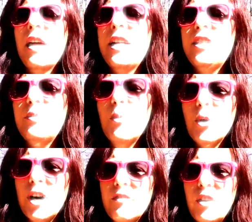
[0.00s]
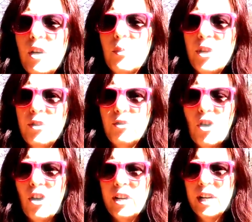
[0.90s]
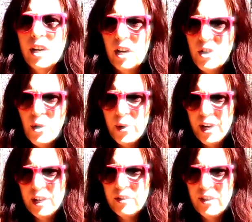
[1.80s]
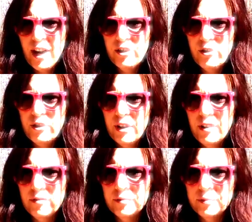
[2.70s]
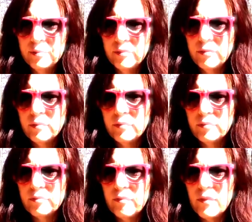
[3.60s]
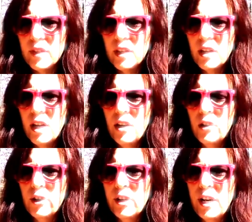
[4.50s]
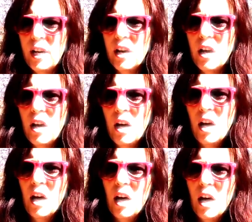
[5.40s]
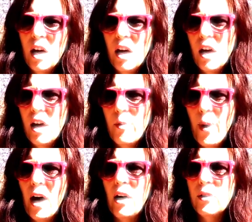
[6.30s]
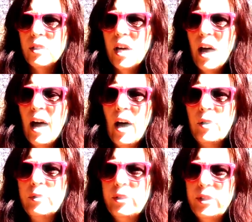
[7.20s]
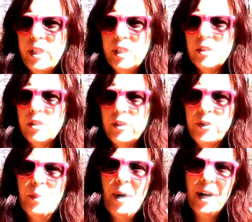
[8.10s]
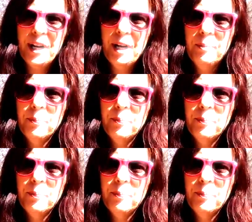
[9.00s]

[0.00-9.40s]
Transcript: it's more of a withdrawing and going inside yourself and learning about how to heal your body.